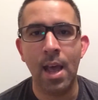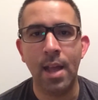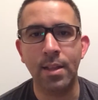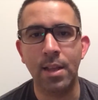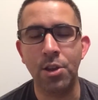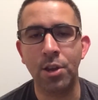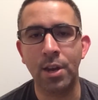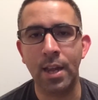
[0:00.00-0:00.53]
and
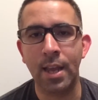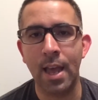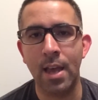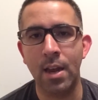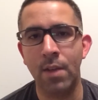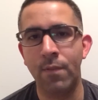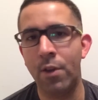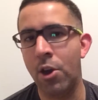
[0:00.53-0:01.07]
then you're going to
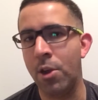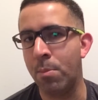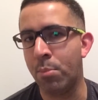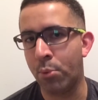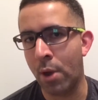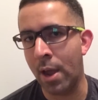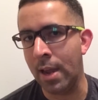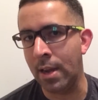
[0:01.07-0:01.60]
get a very
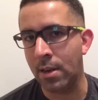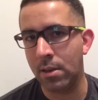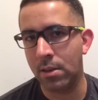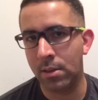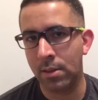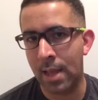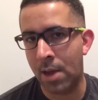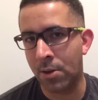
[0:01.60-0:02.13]
bright,
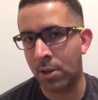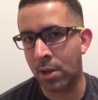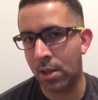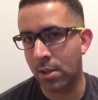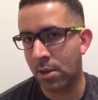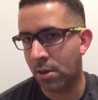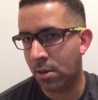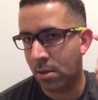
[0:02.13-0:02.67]
loud
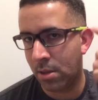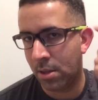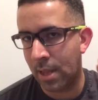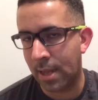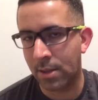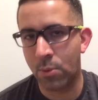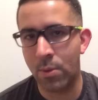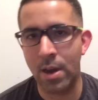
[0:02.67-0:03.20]
color
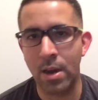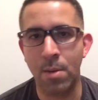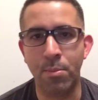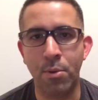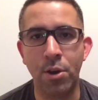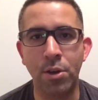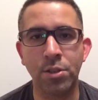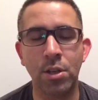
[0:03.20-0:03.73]
like the retina
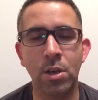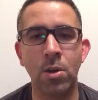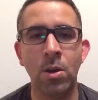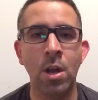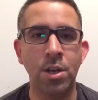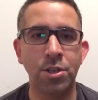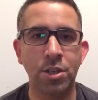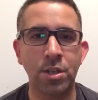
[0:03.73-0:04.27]
burn. So
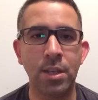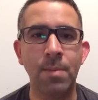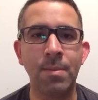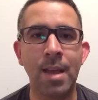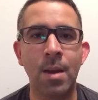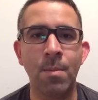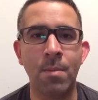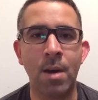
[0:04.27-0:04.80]
just keep
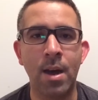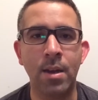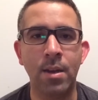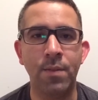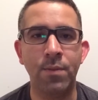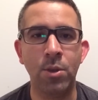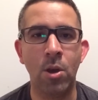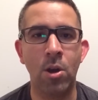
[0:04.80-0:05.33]
that in mind
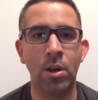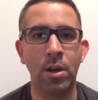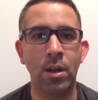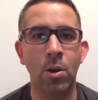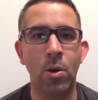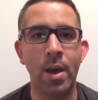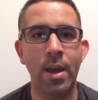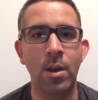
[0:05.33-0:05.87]
if you are going to
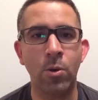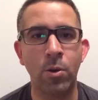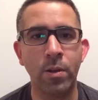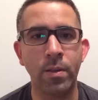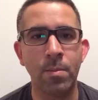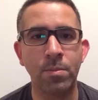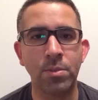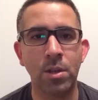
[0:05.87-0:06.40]
go ahead and order
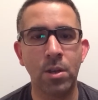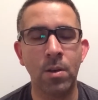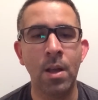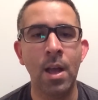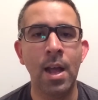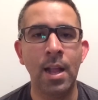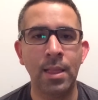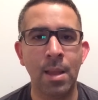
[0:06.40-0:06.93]
them. So
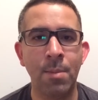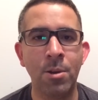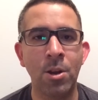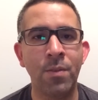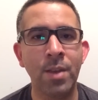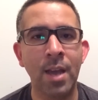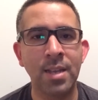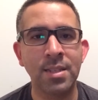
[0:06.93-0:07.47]
let me know
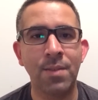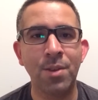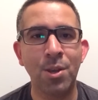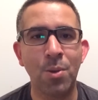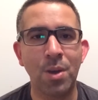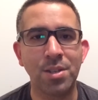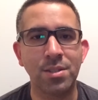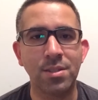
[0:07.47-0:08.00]
if you guys have any
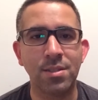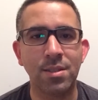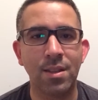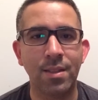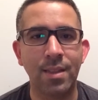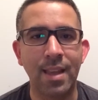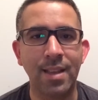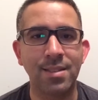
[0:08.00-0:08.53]
questions.
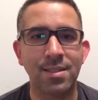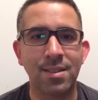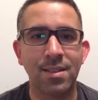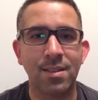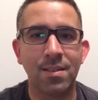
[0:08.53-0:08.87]
Thanks.